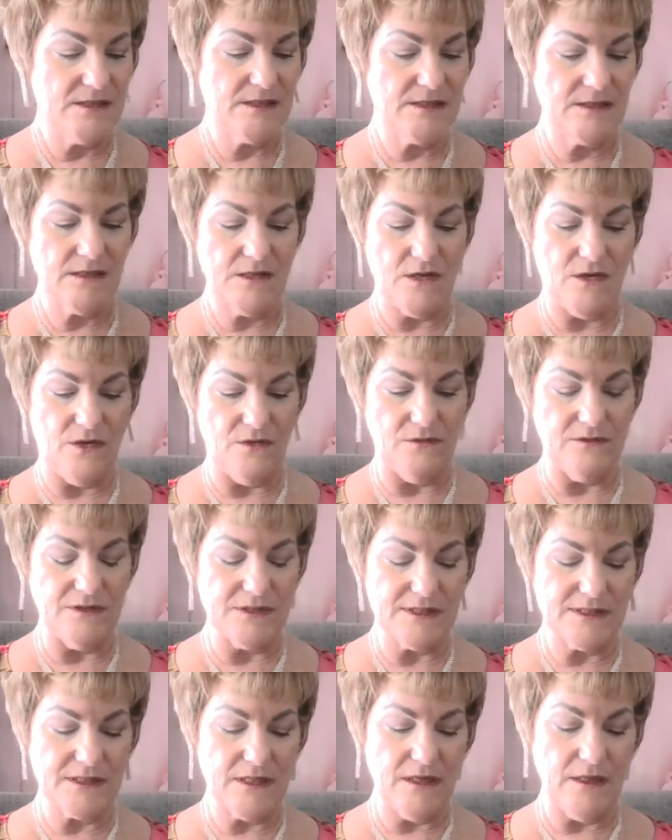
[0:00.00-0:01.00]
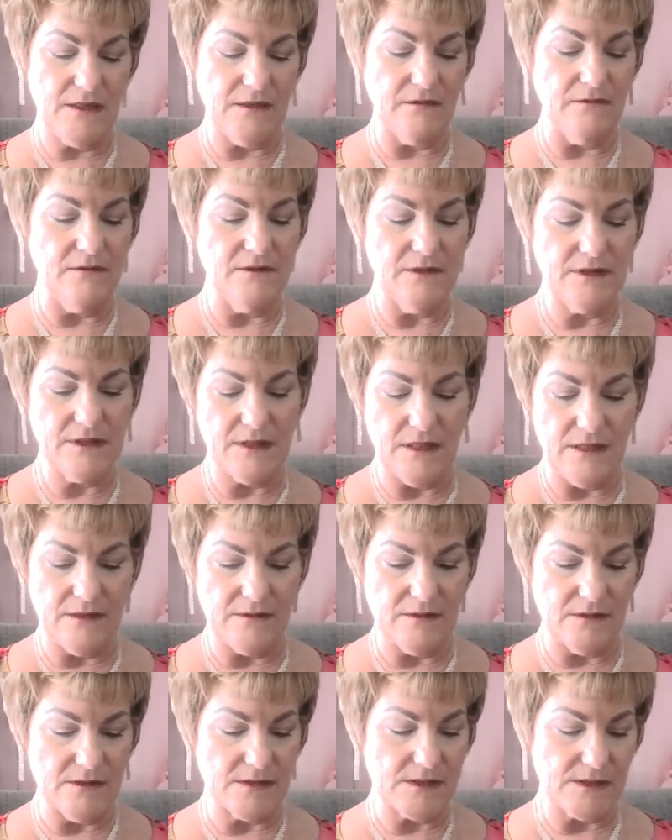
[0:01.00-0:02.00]
So let's take a look
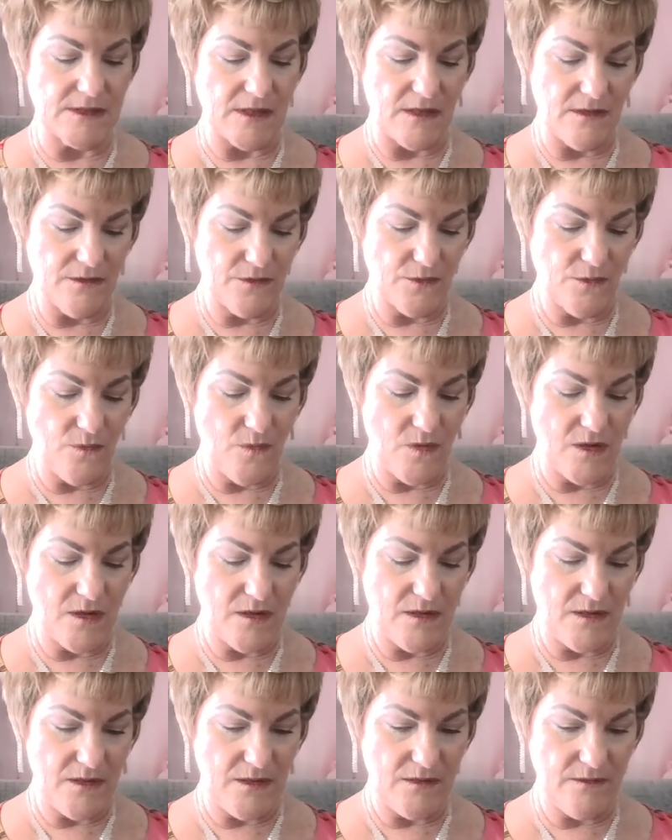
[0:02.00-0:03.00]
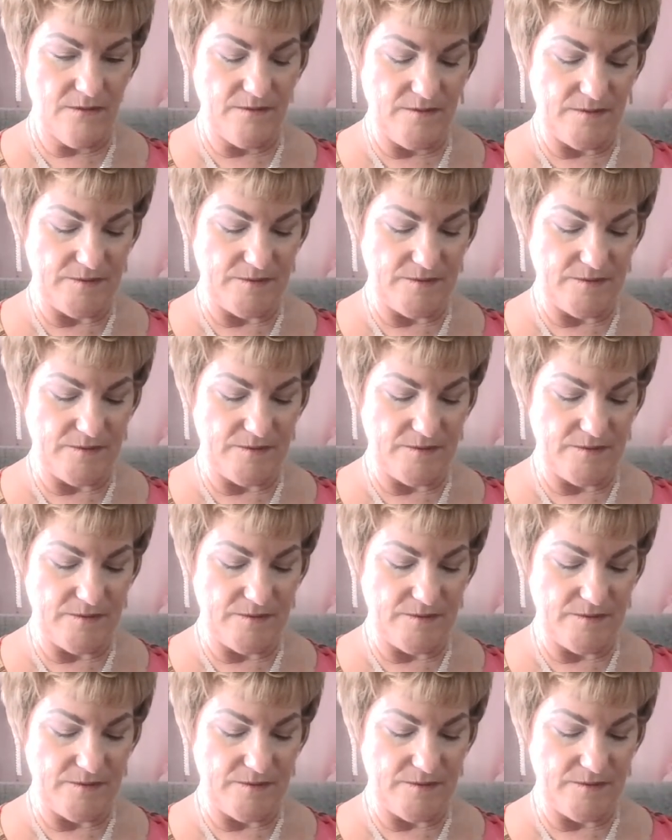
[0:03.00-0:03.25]
at this other one.